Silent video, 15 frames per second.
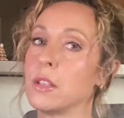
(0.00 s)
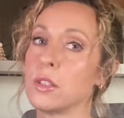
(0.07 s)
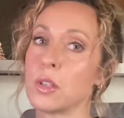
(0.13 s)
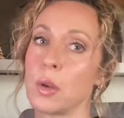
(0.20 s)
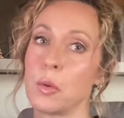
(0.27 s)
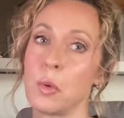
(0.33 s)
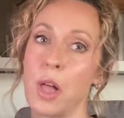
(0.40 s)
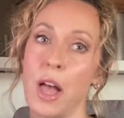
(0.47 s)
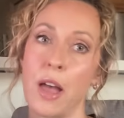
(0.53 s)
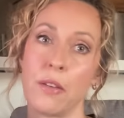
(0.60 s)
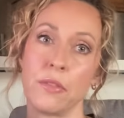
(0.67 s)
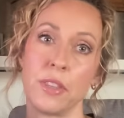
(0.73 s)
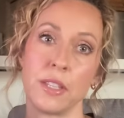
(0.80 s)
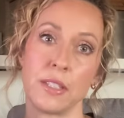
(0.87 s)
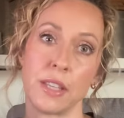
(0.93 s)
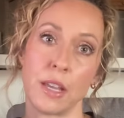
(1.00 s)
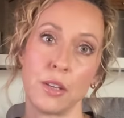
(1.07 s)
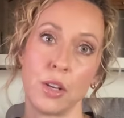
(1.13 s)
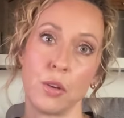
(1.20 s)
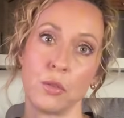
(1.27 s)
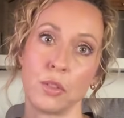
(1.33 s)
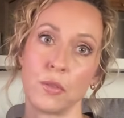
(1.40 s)
So I will have the scent
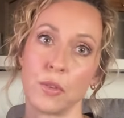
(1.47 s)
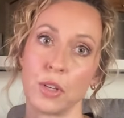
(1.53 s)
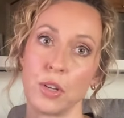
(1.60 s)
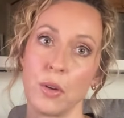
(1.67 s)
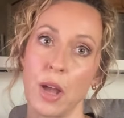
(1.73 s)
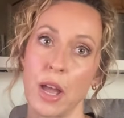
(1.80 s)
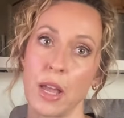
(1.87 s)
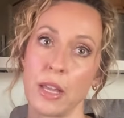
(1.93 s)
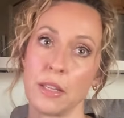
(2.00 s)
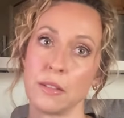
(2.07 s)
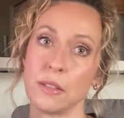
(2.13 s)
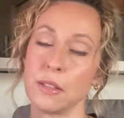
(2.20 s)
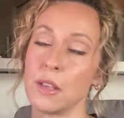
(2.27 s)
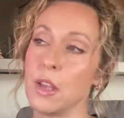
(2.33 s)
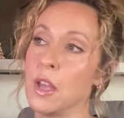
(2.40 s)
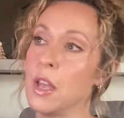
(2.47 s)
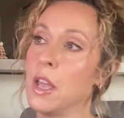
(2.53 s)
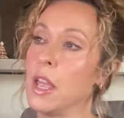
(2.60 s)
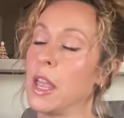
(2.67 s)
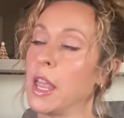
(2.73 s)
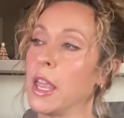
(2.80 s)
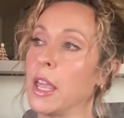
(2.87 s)
notes for you guys.
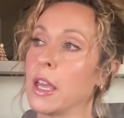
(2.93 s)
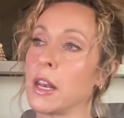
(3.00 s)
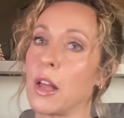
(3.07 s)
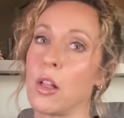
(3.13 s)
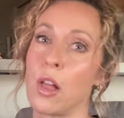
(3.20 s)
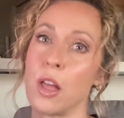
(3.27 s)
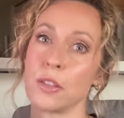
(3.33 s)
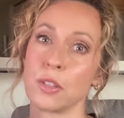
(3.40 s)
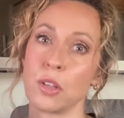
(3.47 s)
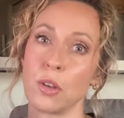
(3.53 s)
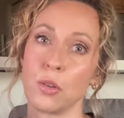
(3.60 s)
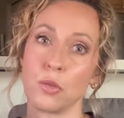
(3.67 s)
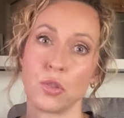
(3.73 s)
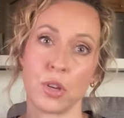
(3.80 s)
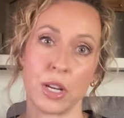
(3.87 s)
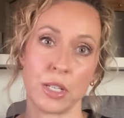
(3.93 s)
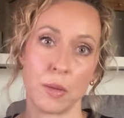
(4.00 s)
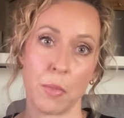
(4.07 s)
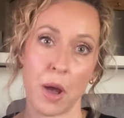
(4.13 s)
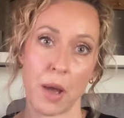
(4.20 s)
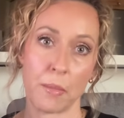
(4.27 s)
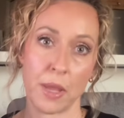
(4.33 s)
And I'll also try to
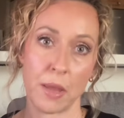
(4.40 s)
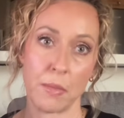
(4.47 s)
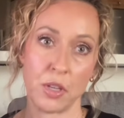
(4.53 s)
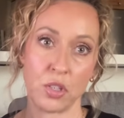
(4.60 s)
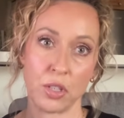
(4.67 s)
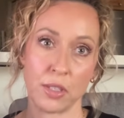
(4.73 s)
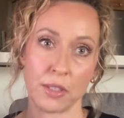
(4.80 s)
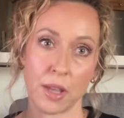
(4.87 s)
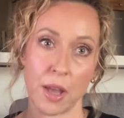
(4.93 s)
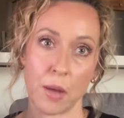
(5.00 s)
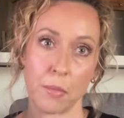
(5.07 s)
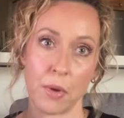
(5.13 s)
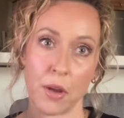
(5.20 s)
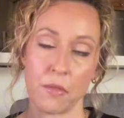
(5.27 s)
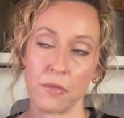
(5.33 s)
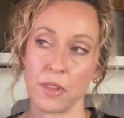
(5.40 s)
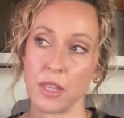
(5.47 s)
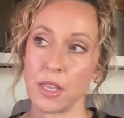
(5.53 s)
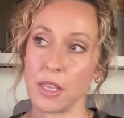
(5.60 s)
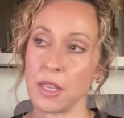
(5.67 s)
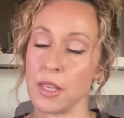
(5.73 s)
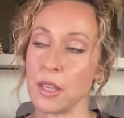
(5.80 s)
pop images up of
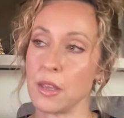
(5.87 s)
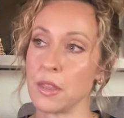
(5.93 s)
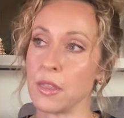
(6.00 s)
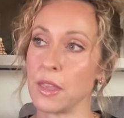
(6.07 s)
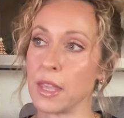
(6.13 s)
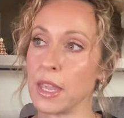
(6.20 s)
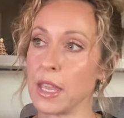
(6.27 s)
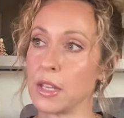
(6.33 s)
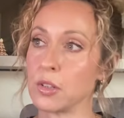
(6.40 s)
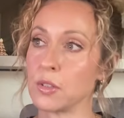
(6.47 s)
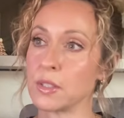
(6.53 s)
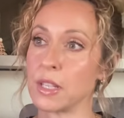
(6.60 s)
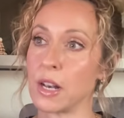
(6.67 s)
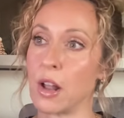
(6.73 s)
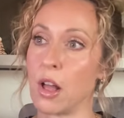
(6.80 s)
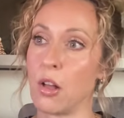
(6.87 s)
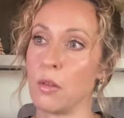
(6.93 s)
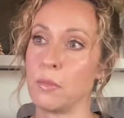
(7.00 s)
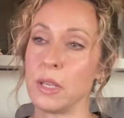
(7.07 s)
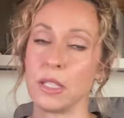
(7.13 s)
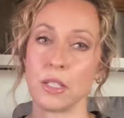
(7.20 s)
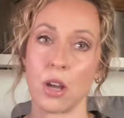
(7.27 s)
the candles that I'll
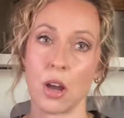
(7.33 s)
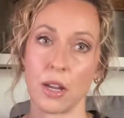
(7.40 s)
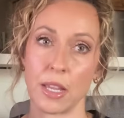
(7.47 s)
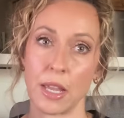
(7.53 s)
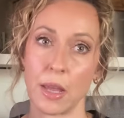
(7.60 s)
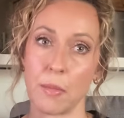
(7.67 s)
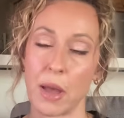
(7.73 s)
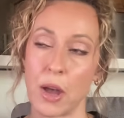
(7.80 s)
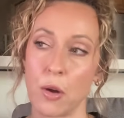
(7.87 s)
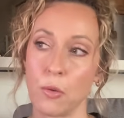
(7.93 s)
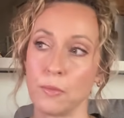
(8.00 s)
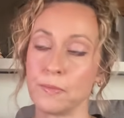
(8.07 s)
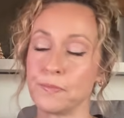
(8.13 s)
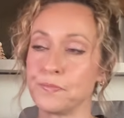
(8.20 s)
be talking about.